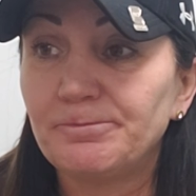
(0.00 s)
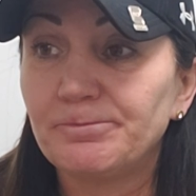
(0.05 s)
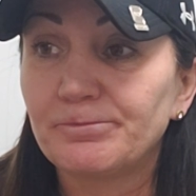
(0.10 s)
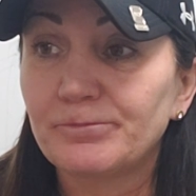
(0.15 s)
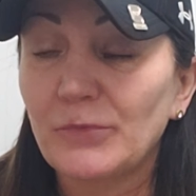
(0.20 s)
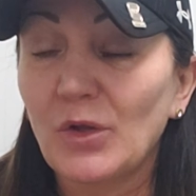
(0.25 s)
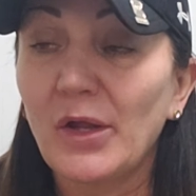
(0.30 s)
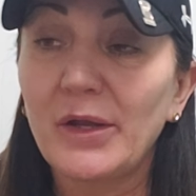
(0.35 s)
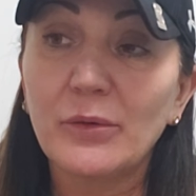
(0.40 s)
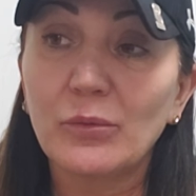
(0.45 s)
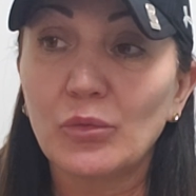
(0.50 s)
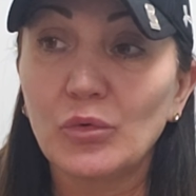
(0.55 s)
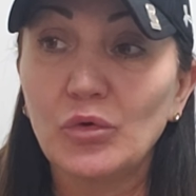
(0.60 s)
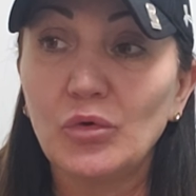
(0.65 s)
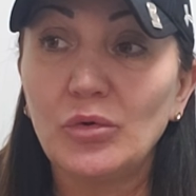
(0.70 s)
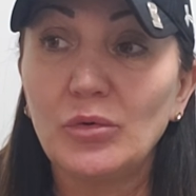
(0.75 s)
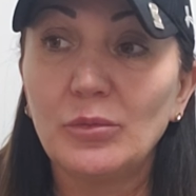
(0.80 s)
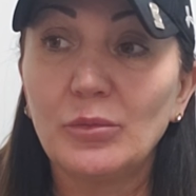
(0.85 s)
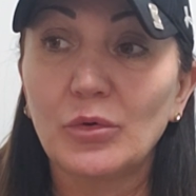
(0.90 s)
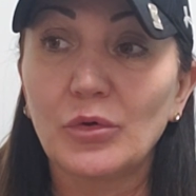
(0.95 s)

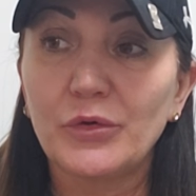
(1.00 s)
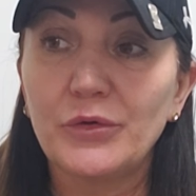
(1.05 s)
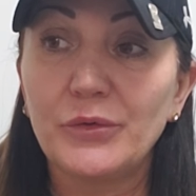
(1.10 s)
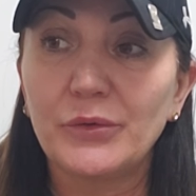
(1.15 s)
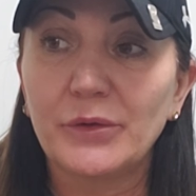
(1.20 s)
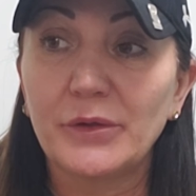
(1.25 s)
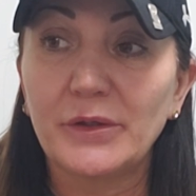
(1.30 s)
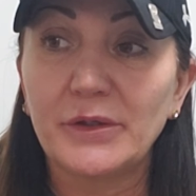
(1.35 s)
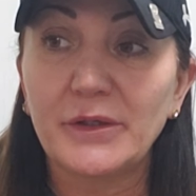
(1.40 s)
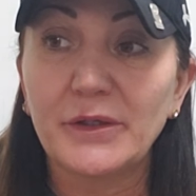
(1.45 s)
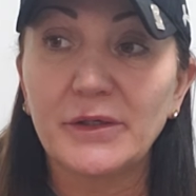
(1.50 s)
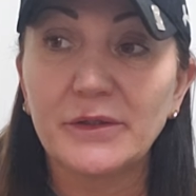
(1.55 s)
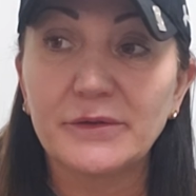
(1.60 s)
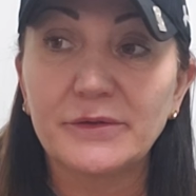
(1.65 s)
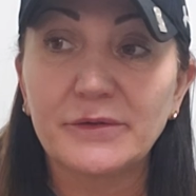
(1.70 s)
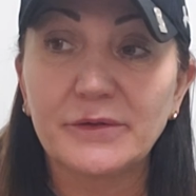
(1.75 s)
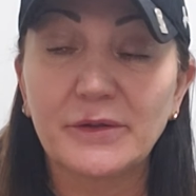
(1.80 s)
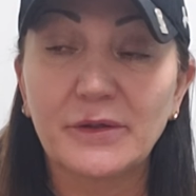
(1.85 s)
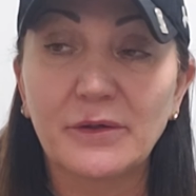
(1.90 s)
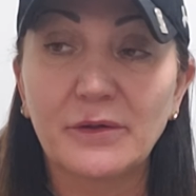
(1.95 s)
Lightroom, or you can get
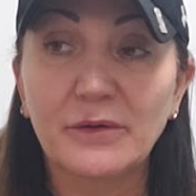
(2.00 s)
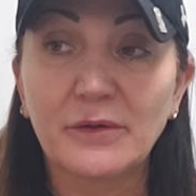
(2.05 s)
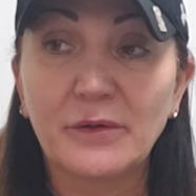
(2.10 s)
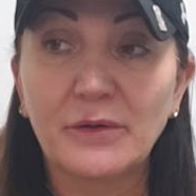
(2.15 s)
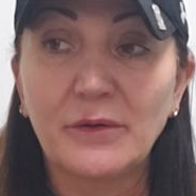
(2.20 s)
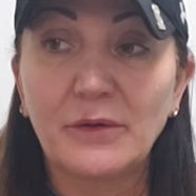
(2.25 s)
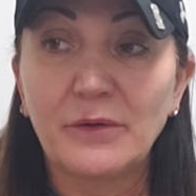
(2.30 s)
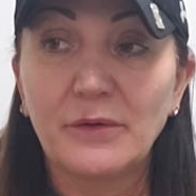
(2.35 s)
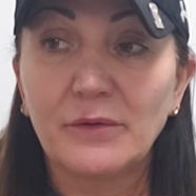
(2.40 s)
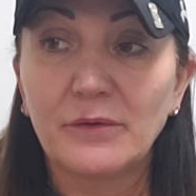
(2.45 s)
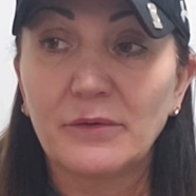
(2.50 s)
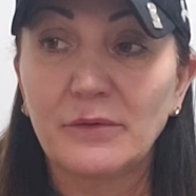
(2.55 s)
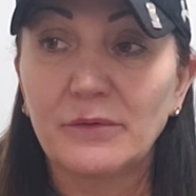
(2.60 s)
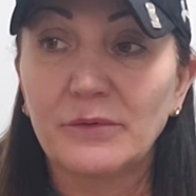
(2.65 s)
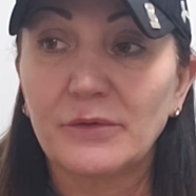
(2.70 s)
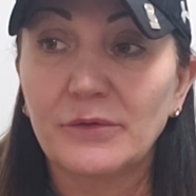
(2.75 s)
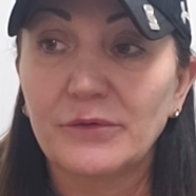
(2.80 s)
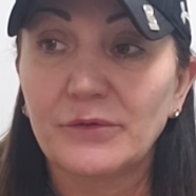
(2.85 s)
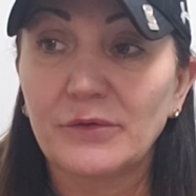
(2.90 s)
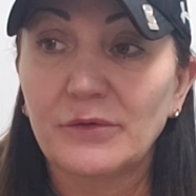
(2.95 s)

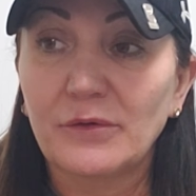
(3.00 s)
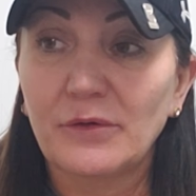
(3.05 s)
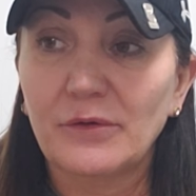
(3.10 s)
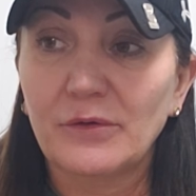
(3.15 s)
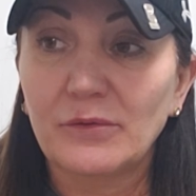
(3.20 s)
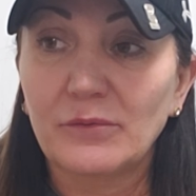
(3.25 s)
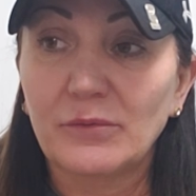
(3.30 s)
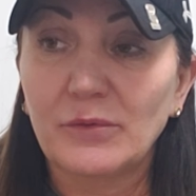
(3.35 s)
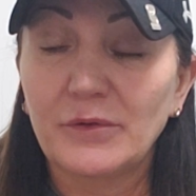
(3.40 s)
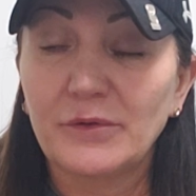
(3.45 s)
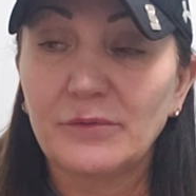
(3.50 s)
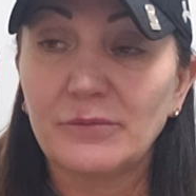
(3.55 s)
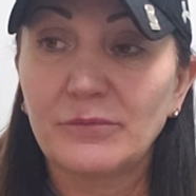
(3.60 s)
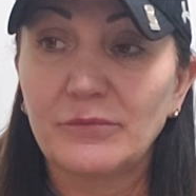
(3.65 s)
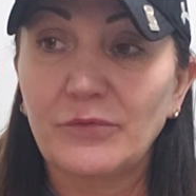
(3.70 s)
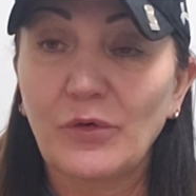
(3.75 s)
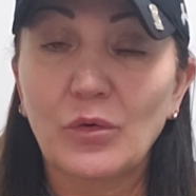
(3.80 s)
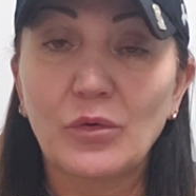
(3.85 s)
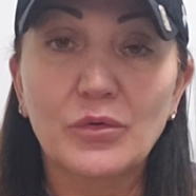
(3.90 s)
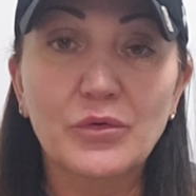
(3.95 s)
there's another one,
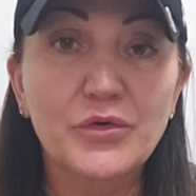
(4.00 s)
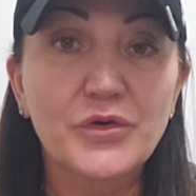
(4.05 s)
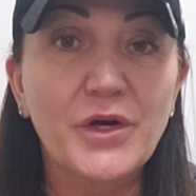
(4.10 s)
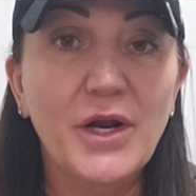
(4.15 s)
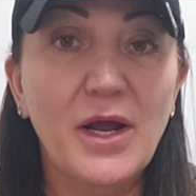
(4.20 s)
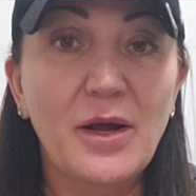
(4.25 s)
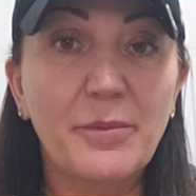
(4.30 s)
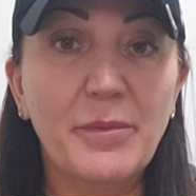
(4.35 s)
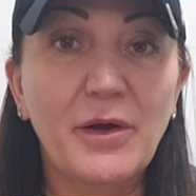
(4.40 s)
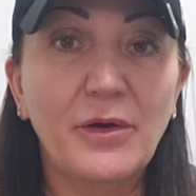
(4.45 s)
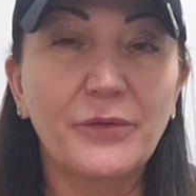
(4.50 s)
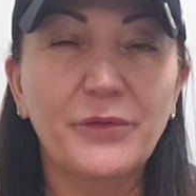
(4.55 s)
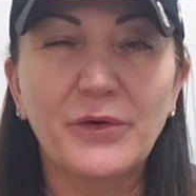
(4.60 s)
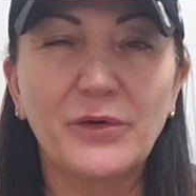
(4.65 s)
Photoshop out there.